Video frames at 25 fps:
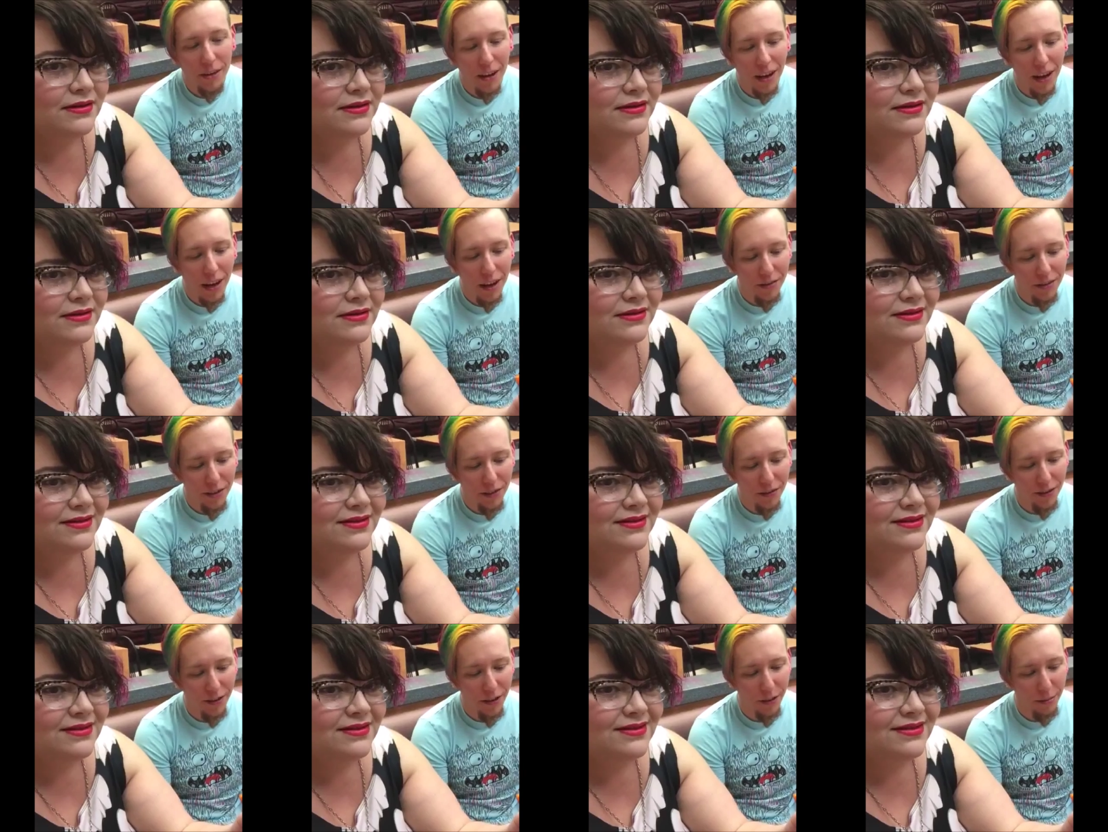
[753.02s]
Speaker 1: like
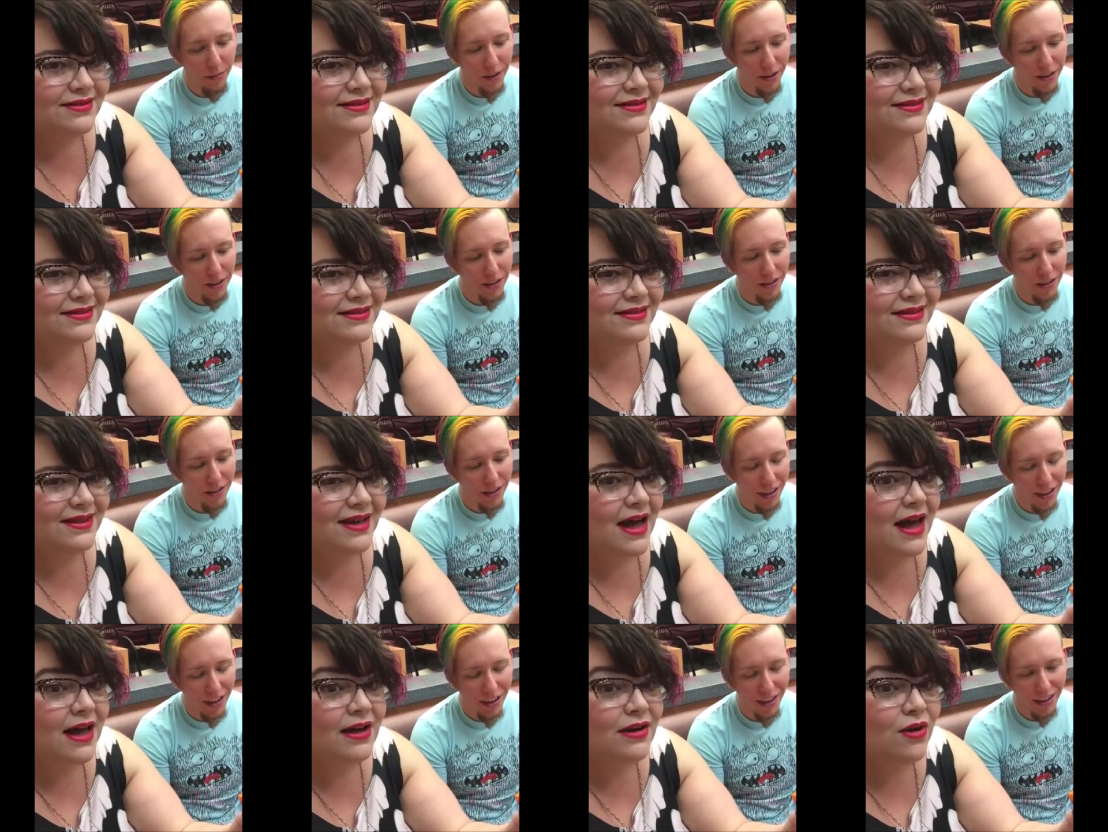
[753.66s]
pain, I'm gonna
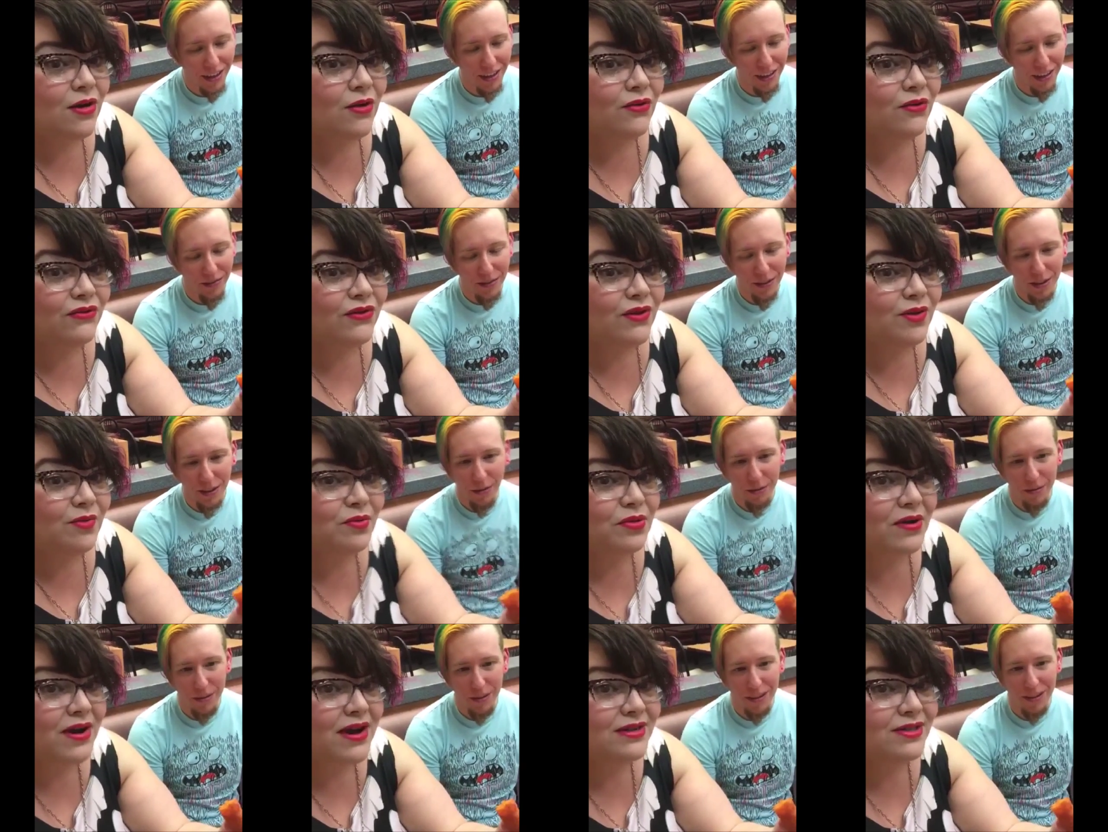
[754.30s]
have some more
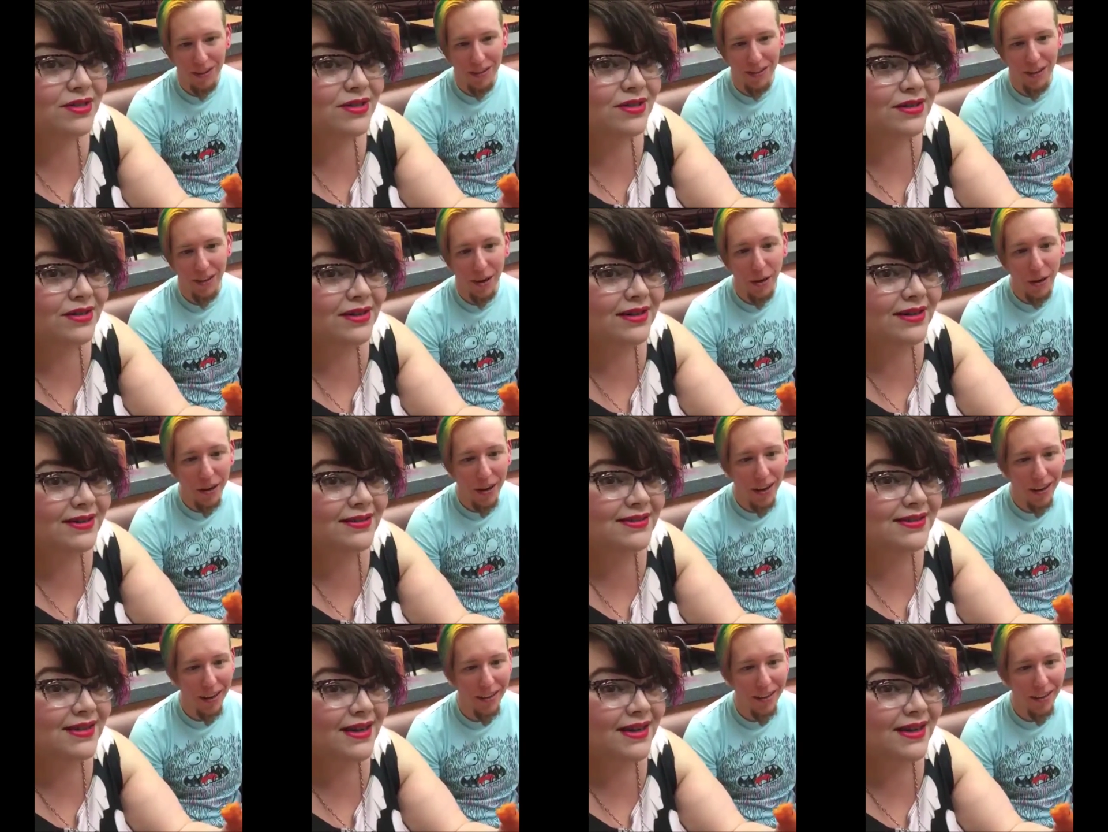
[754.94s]
chicken fry.